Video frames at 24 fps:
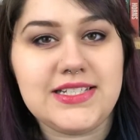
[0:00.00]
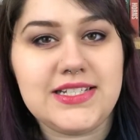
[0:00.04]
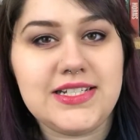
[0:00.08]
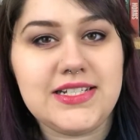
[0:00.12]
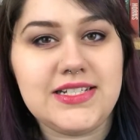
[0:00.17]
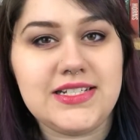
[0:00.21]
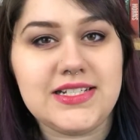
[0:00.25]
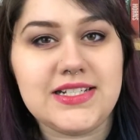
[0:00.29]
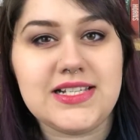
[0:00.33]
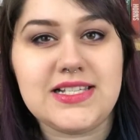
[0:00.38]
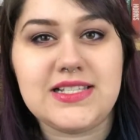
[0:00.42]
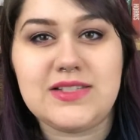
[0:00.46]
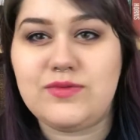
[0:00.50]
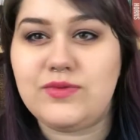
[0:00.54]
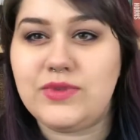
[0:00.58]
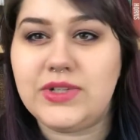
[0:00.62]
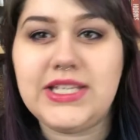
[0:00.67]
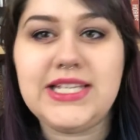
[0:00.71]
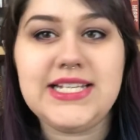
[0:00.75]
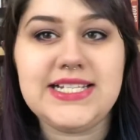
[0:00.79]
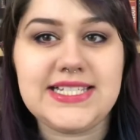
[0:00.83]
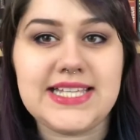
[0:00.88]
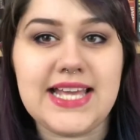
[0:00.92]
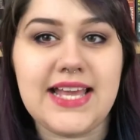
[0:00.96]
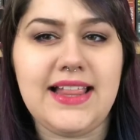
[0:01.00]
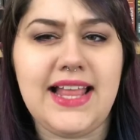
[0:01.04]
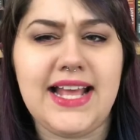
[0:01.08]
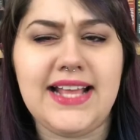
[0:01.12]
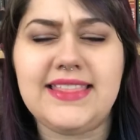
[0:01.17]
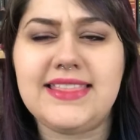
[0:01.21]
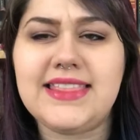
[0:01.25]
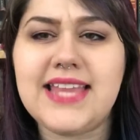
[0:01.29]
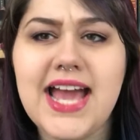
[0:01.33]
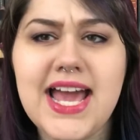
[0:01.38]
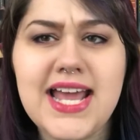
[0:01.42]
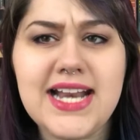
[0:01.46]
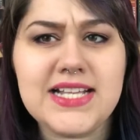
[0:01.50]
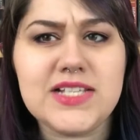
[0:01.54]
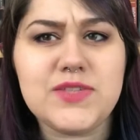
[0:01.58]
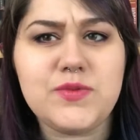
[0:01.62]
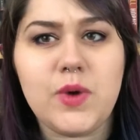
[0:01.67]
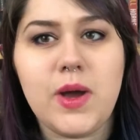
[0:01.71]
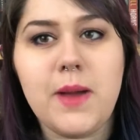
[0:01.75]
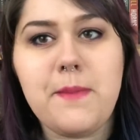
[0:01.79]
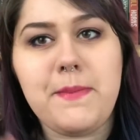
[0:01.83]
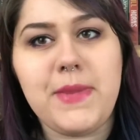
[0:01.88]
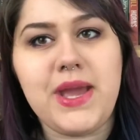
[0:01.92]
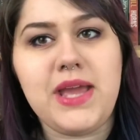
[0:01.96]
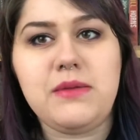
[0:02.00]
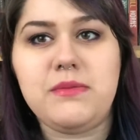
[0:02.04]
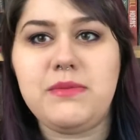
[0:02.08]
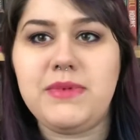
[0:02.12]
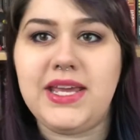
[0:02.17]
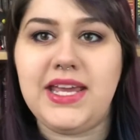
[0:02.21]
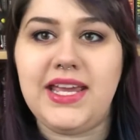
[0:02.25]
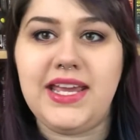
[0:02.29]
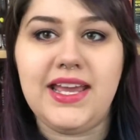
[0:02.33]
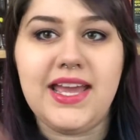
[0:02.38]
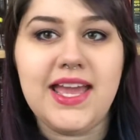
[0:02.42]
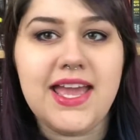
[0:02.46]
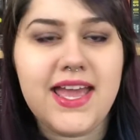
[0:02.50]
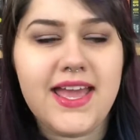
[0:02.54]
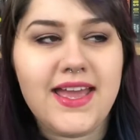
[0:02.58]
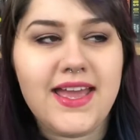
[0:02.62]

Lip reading: to just really say, like, that is what made me